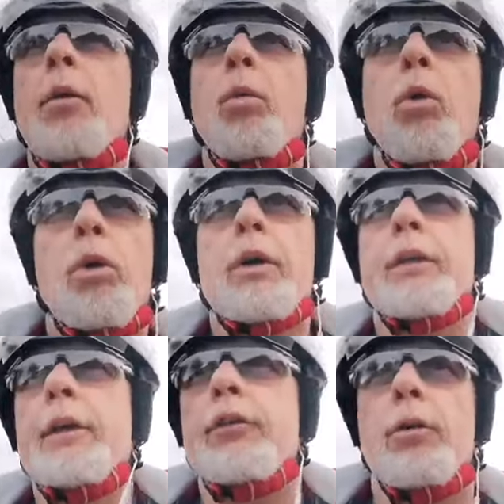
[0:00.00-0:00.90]
walk
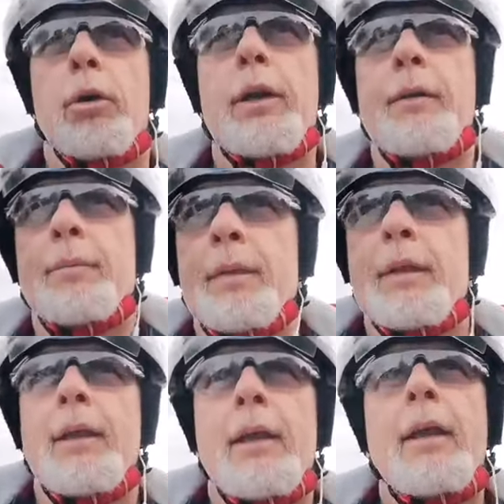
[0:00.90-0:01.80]
their talk.
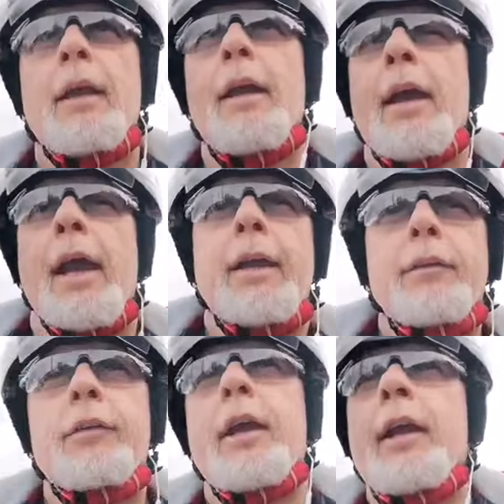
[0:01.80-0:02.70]

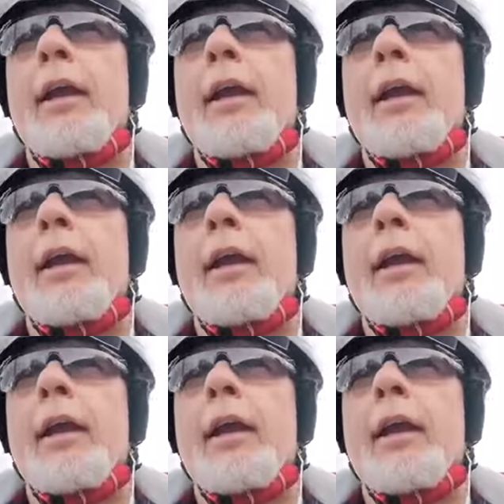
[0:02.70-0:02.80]
And